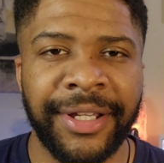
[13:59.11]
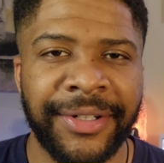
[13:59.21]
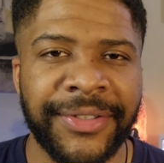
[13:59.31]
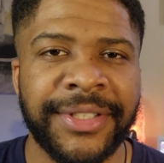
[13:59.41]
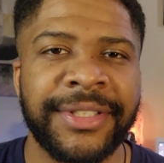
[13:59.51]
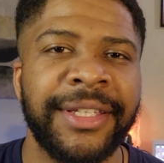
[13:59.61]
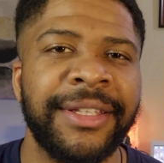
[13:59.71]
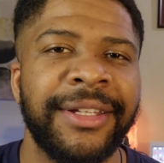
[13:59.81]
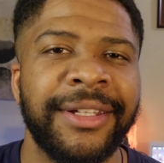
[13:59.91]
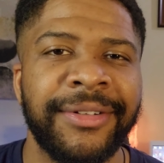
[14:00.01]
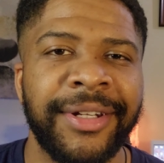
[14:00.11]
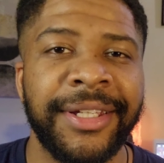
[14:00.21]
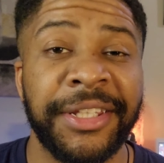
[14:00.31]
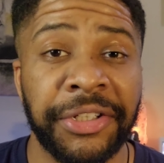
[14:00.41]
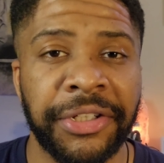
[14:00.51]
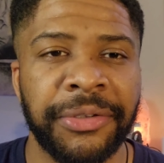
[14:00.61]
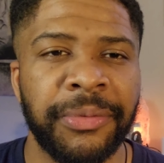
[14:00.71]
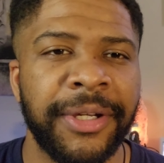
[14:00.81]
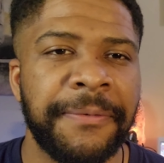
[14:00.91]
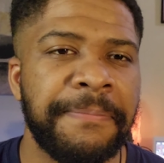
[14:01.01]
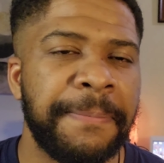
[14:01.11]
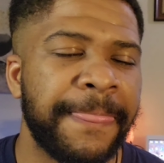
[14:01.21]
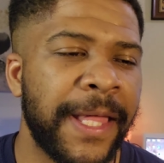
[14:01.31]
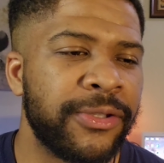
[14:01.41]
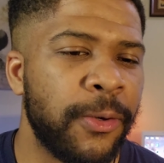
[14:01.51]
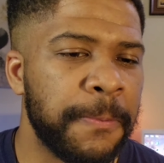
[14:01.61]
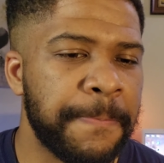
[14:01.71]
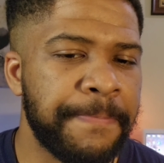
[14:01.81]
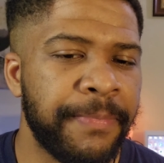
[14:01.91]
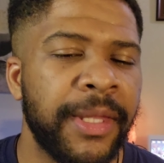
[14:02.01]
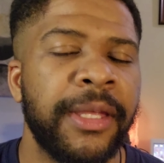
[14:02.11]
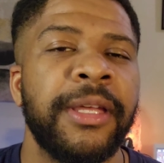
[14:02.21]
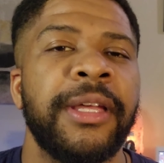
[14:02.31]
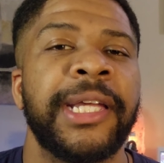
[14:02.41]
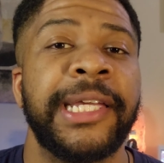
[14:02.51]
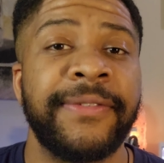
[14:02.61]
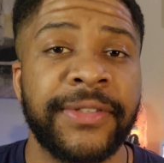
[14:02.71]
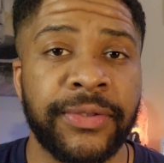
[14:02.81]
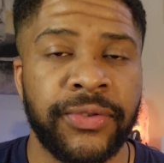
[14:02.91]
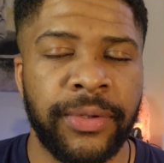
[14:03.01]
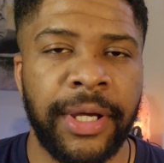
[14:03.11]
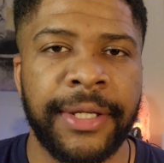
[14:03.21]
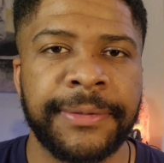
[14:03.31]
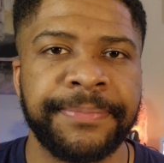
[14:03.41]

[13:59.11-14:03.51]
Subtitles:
I'll just say that, right? In the good way. So give this a try.